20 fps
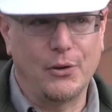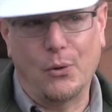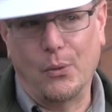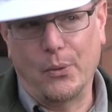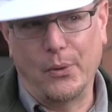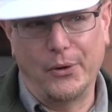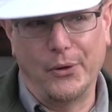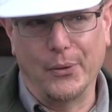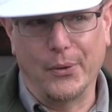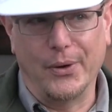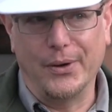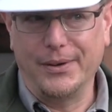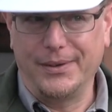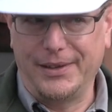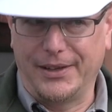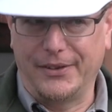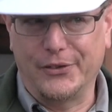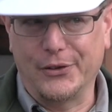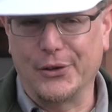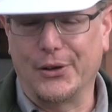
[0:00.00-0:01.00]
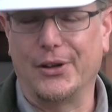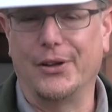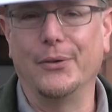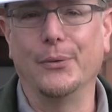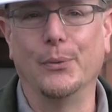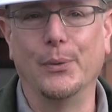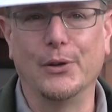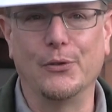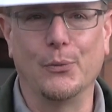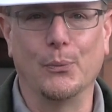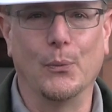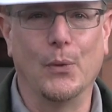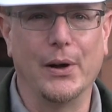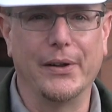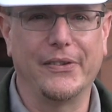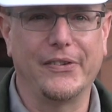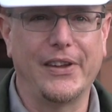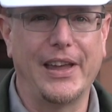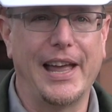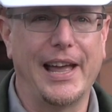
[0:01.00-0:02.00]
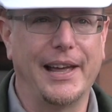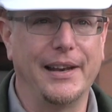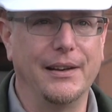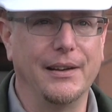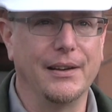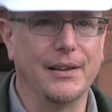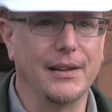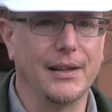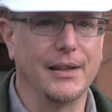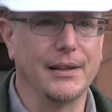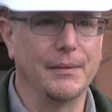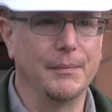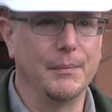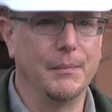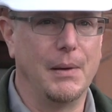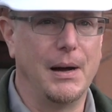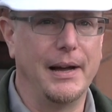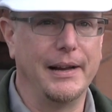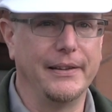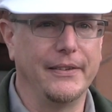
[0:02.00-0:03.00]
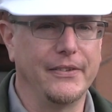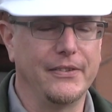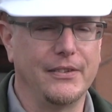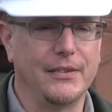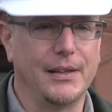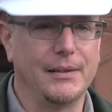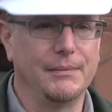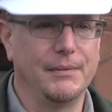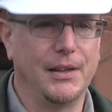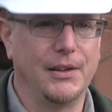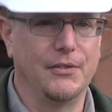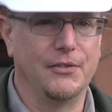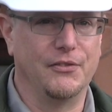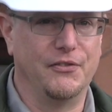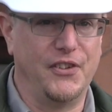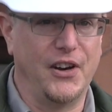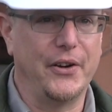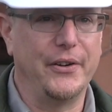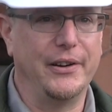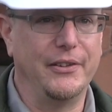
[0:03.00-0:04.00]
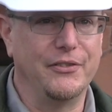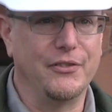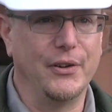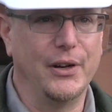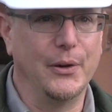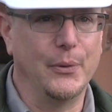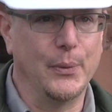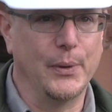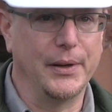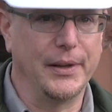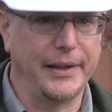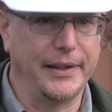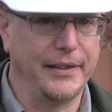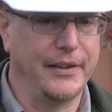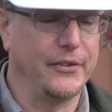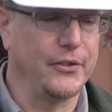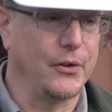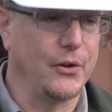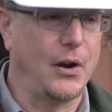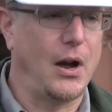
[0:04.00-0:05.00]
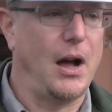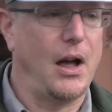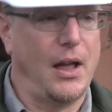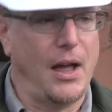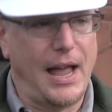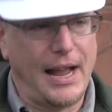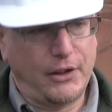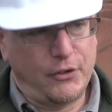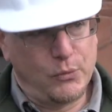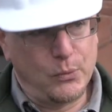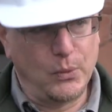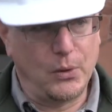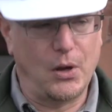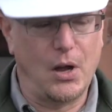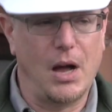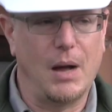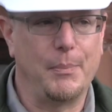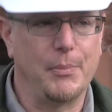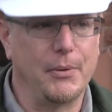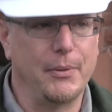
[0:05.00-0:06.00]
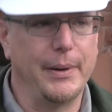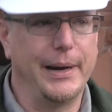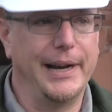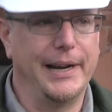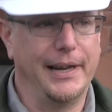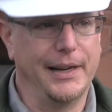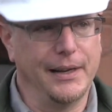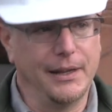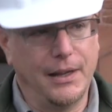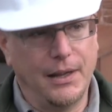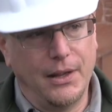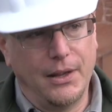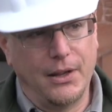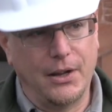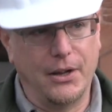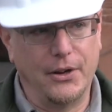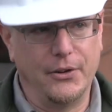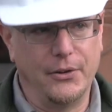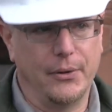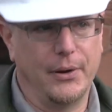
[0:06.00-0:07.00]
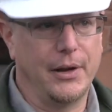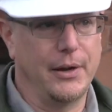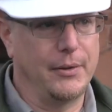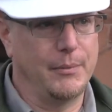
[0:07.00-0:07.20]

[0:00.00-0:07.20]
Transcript: Corridor, it's called, which once had mines very frequently. These are actual operating underground